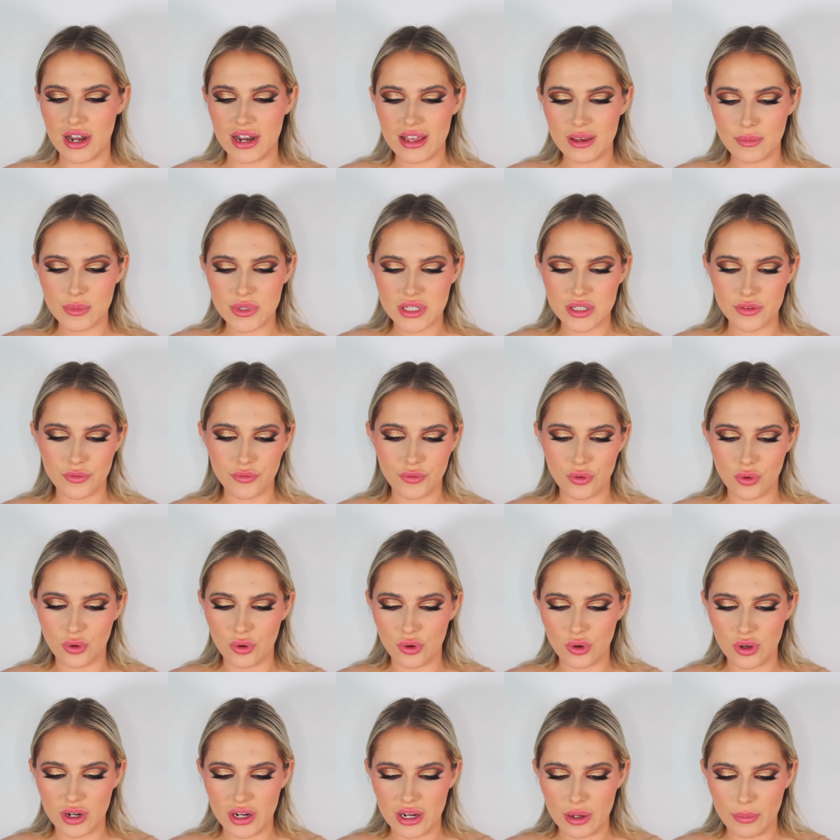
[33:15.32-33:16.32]
lips,
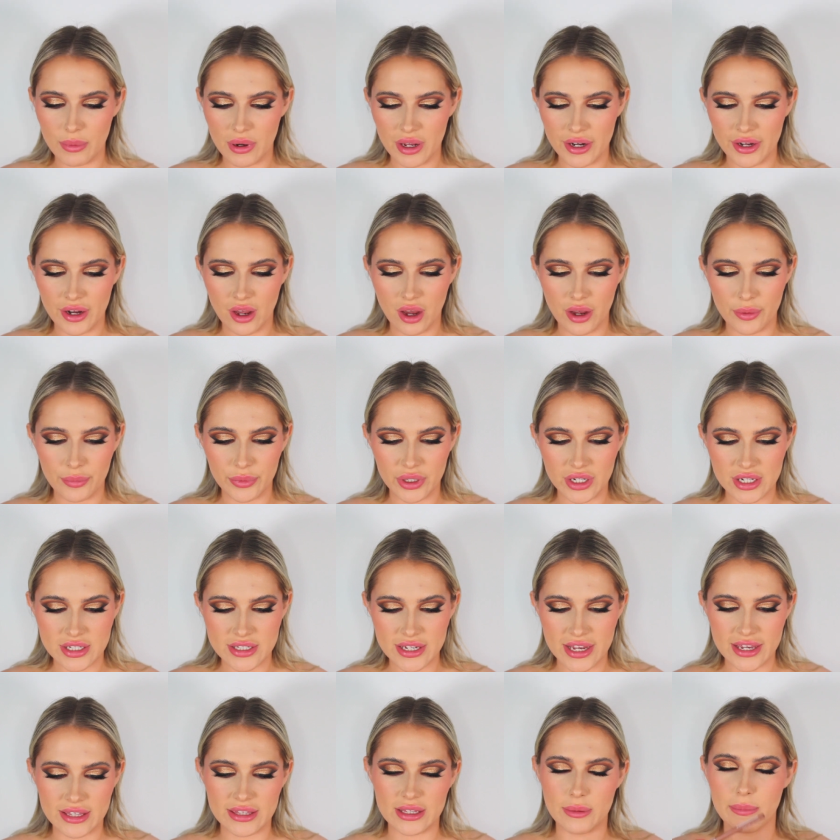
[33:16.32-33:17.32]
for lip liner, I'm going
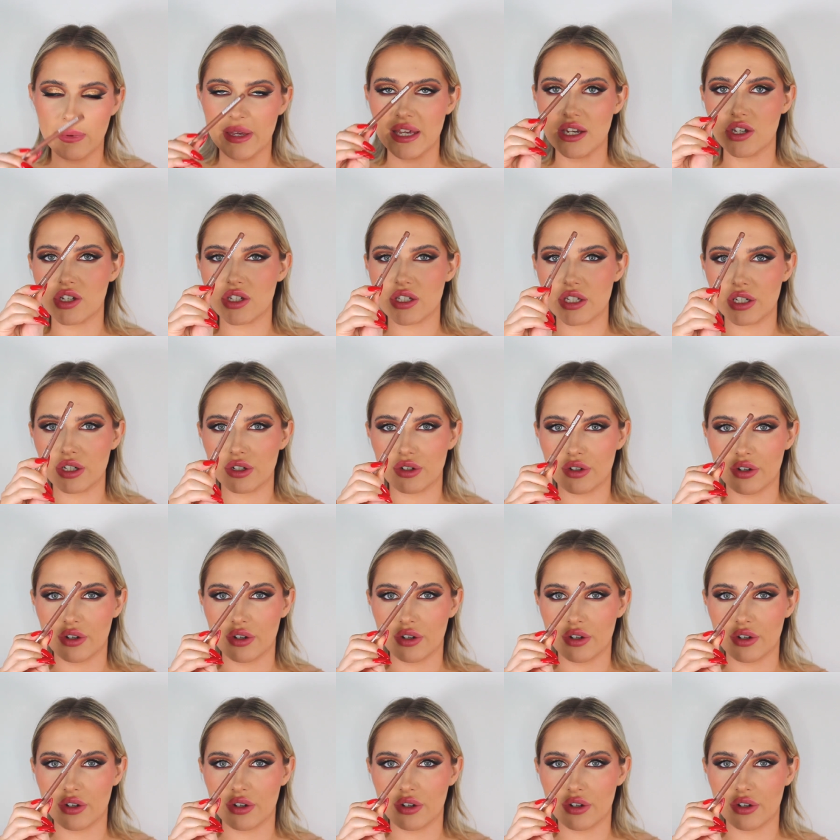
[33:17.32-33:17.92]
to take the Peaches and